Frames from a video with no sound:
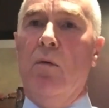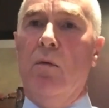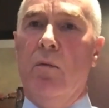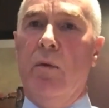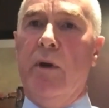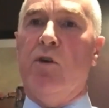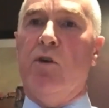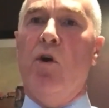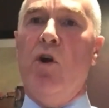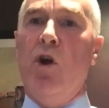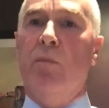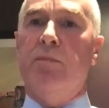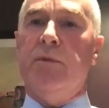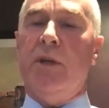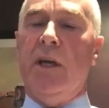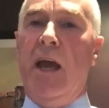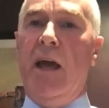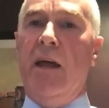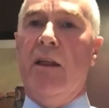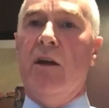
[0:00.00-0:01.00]
We grew up
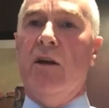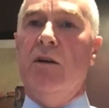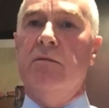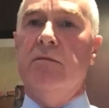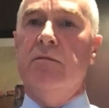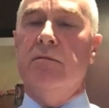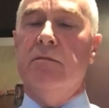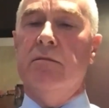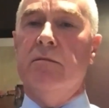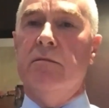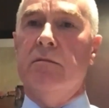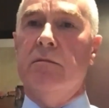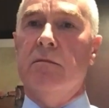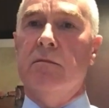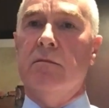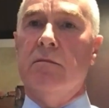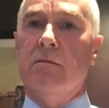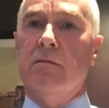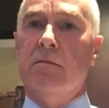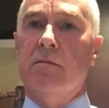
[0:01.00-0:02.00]
together.
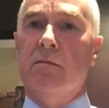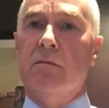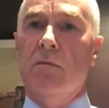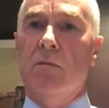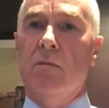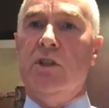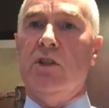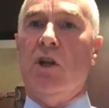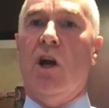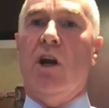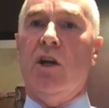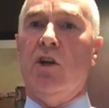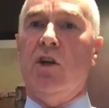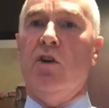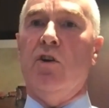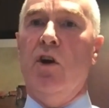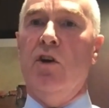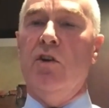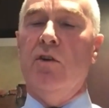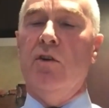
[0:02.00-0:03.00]
We started
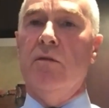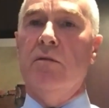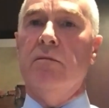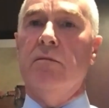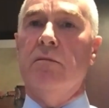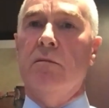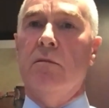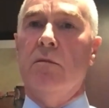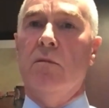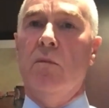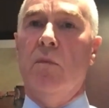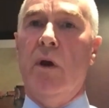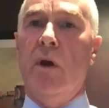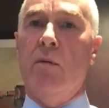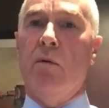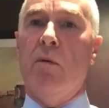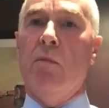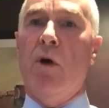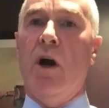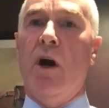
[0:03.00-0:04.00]
going out. We
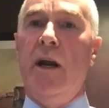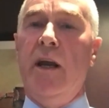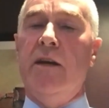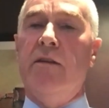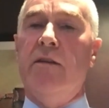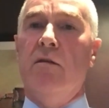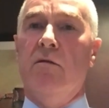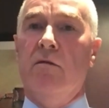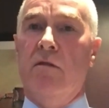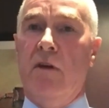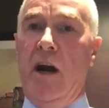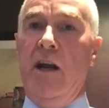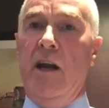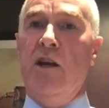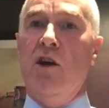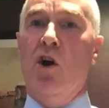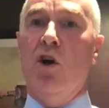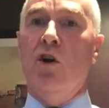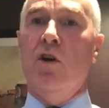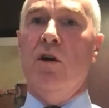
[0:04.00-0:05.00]
were married very
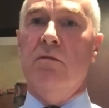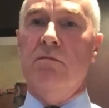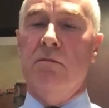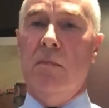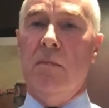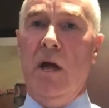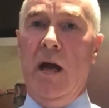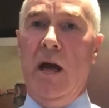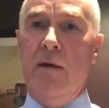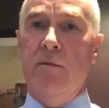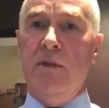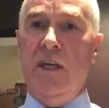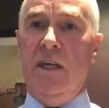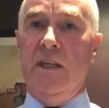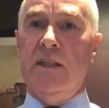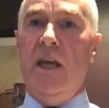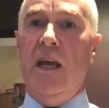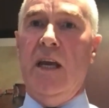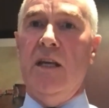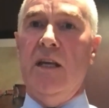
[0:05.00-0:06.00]
young. I was
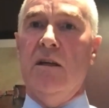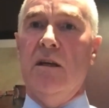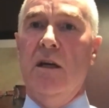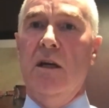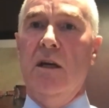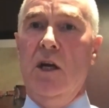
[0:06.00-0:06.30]
18.